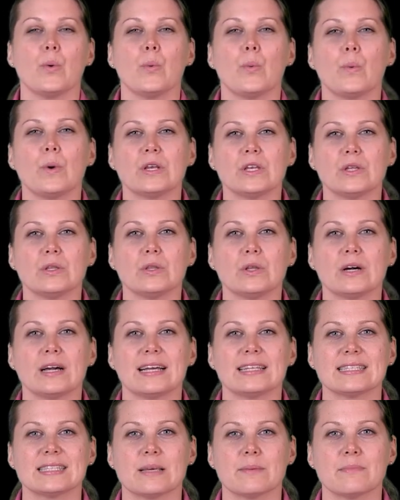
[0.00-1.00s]
When you look
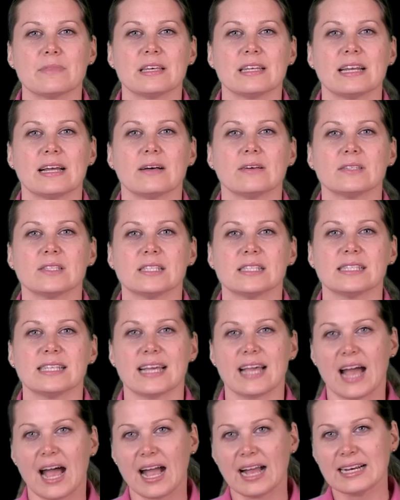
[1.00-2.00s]
at something else and
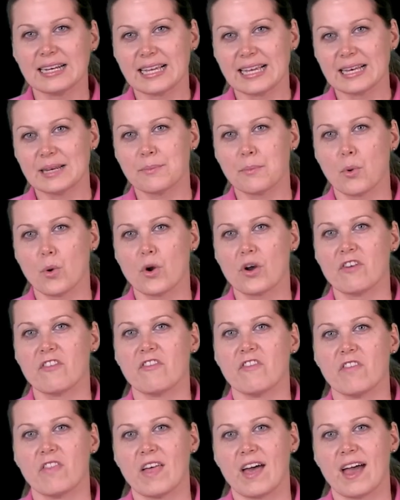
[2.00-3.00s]
say, I need more
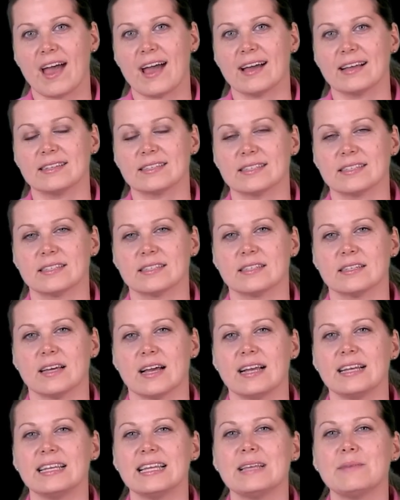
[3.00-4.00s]
of that.
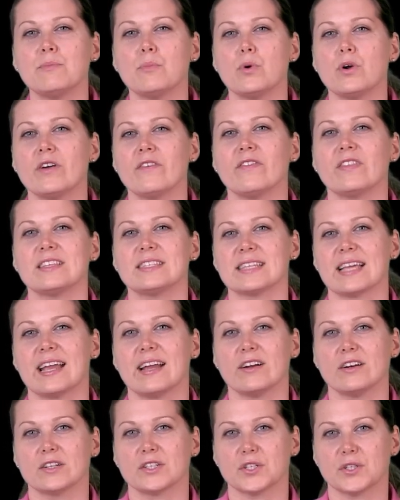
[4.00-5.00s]
I need more of this
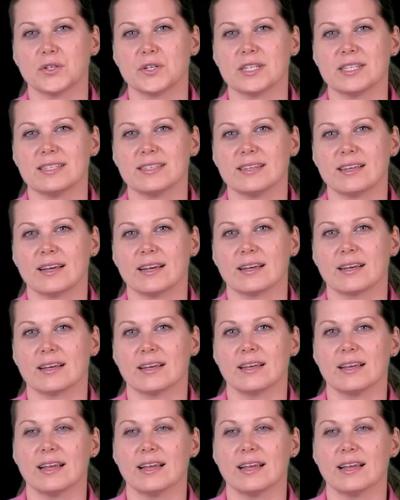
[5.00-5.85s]
characteristic.